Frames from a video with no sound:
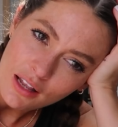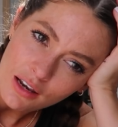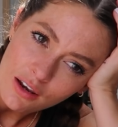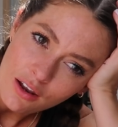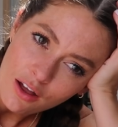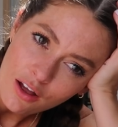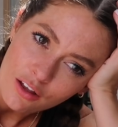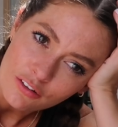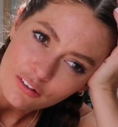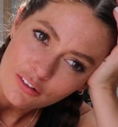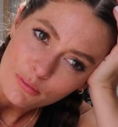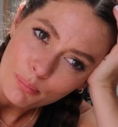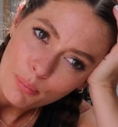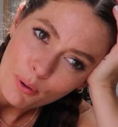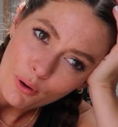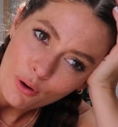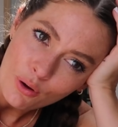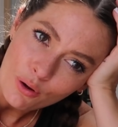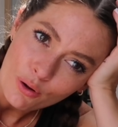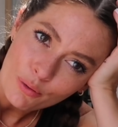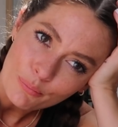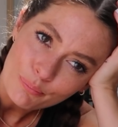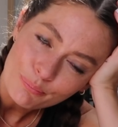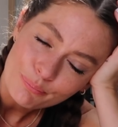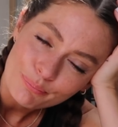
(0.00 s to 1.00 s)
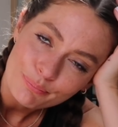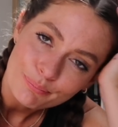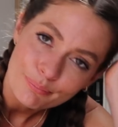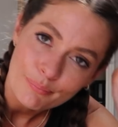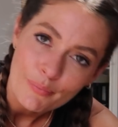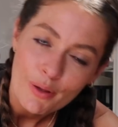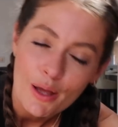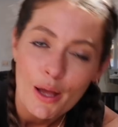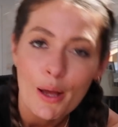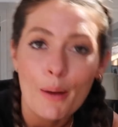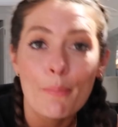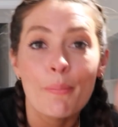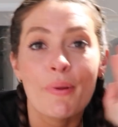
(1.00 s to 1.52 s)
that last part.
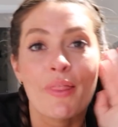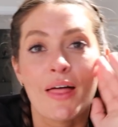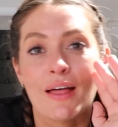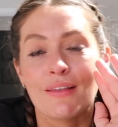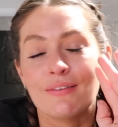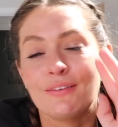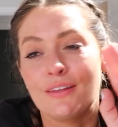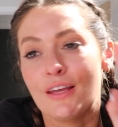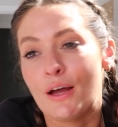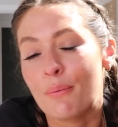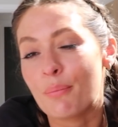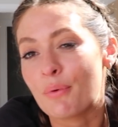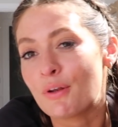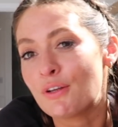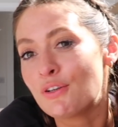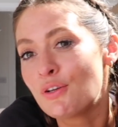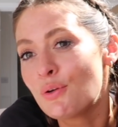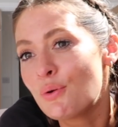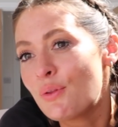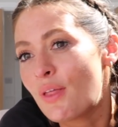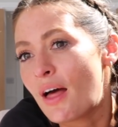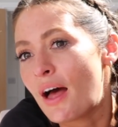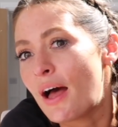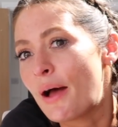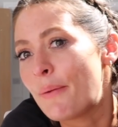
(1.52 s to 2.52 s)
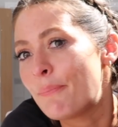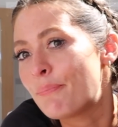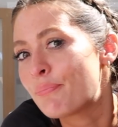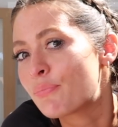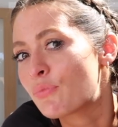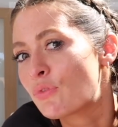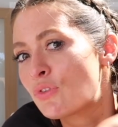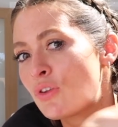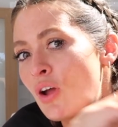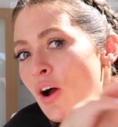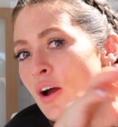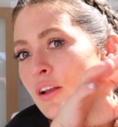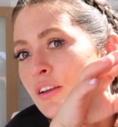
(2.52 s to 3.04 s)
But that's it, I'm gonna do
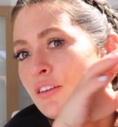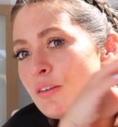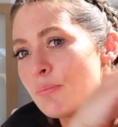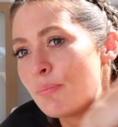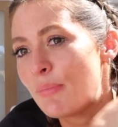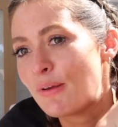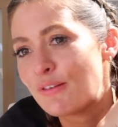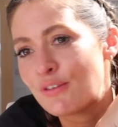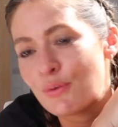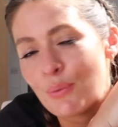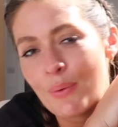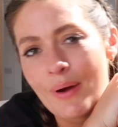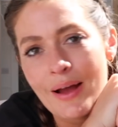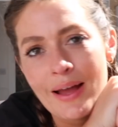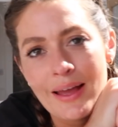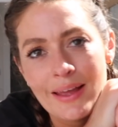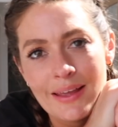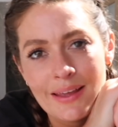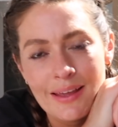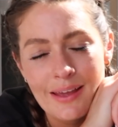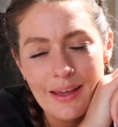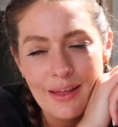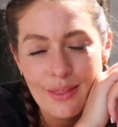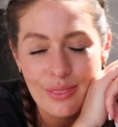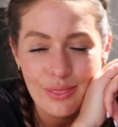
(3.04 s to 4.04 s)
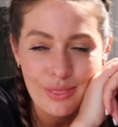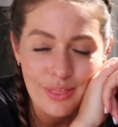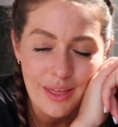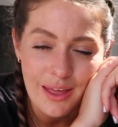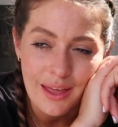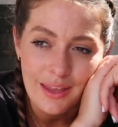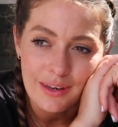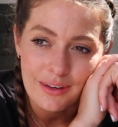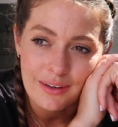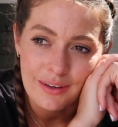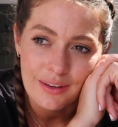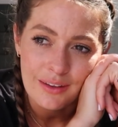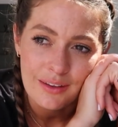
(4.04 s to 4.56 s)
that, tidy some bits away and
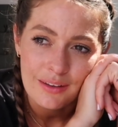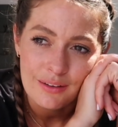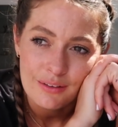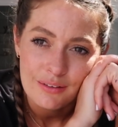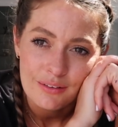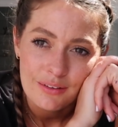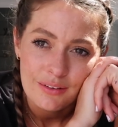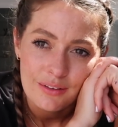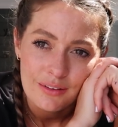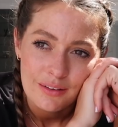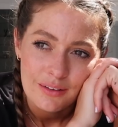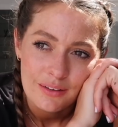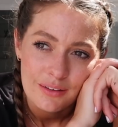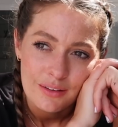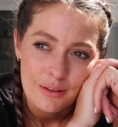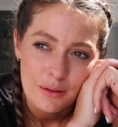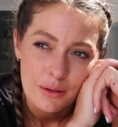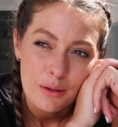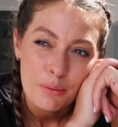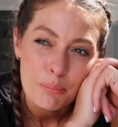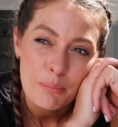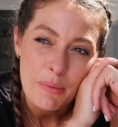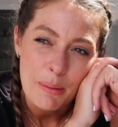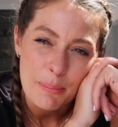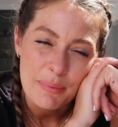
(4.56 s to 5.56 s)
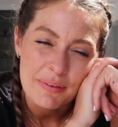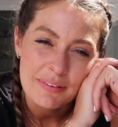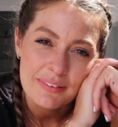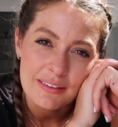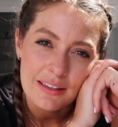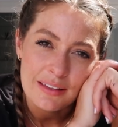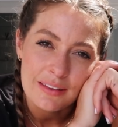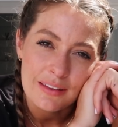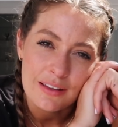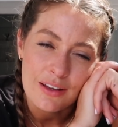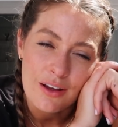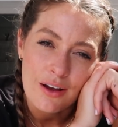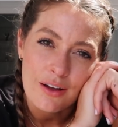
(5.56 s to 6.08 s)
then maybe
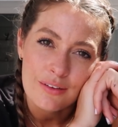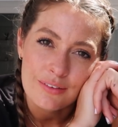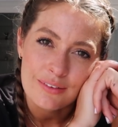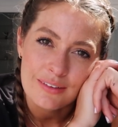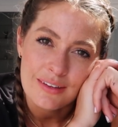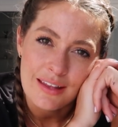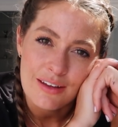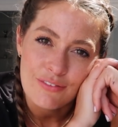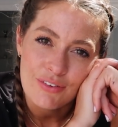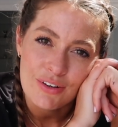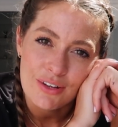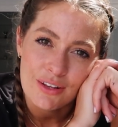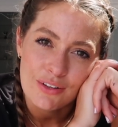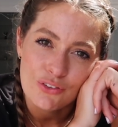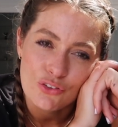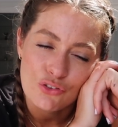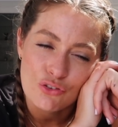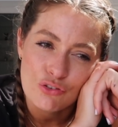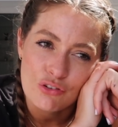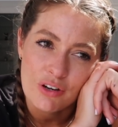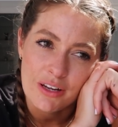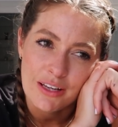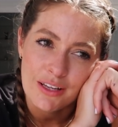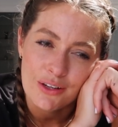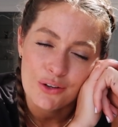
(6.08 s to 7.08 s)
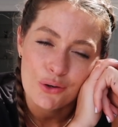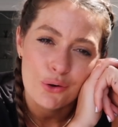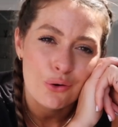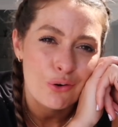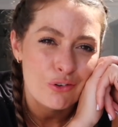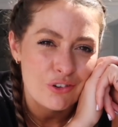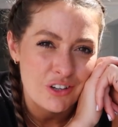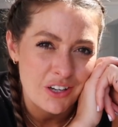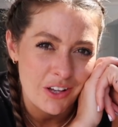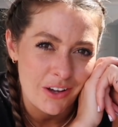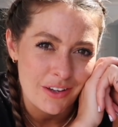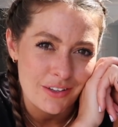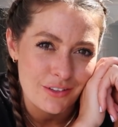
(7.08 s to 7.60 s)
sit in the garden and have a nice drink
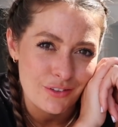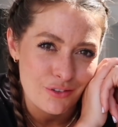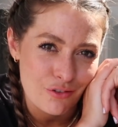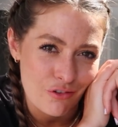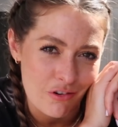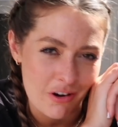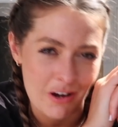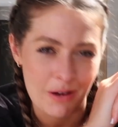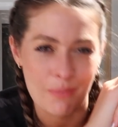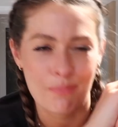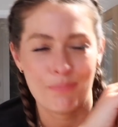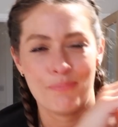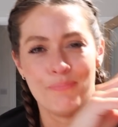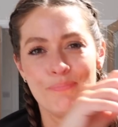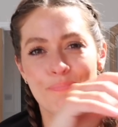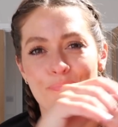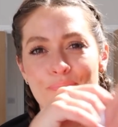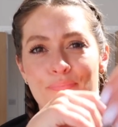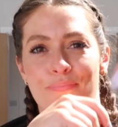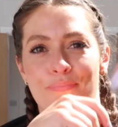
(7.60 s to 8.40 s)
or an ice cream.